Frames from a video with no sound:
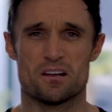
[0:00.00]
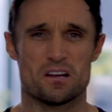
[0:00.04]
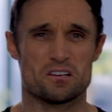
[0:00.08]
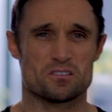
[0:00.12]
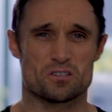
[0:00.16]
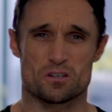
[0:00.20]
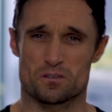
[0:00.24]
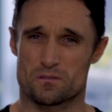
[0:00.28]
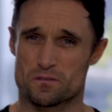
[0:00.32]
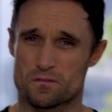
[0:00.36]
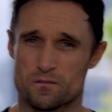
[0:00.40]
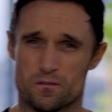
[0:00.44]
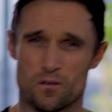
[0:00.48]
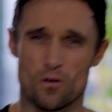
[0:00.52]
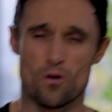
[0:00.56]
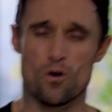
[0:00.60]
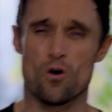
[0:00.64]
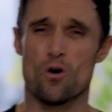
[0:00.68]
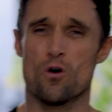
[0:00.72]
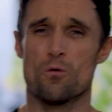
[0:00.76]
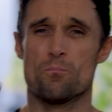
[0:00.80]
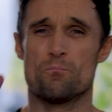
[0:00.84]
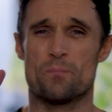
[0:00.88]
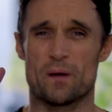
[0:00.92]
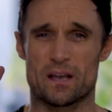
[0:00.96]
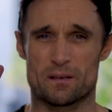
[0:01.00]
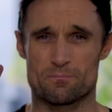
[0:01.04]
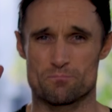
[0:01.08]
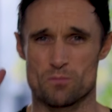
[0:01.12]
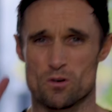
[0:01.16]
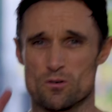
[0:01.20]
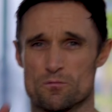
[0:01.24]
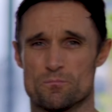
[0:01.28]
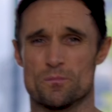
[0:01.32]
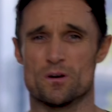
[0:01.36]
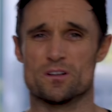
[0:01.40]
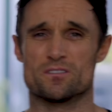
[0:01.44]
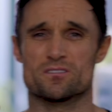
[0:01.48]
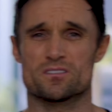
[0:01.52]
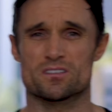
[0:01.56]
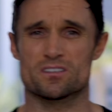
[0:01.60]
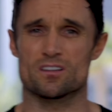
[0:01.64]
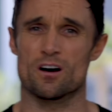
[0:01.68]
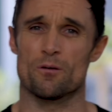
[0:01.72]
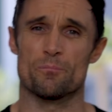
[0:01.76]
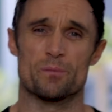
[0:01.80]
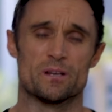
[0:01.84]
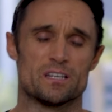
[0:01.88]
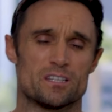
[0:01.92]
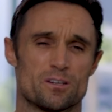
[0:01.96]
just 4 big movements
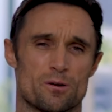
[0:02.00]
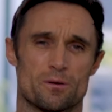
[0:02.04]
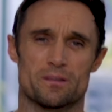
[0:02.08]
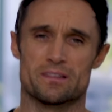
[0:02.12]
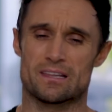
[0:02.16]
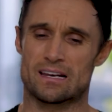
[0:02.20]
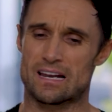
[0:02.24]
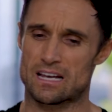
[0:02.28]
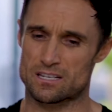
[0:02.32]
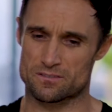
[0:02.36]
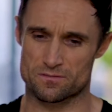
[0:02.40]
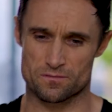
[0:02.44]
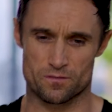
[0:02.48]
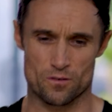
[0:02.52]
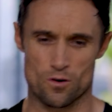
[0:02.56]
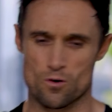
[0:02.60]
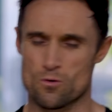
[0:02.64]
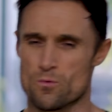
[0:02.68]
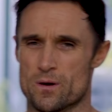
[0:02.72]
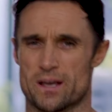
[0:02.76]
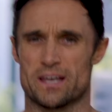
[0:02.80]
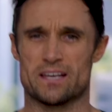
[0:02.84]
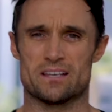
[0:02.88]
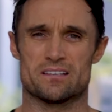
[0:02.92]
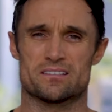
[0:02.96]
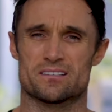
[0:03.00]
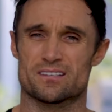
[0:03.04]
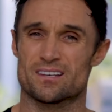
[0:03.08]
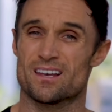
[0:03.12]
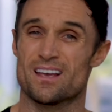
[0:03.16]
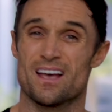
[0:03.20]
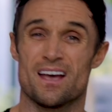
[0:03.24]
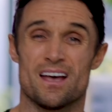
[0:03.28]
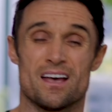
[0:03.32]
that I've been doing the last 4 weeks,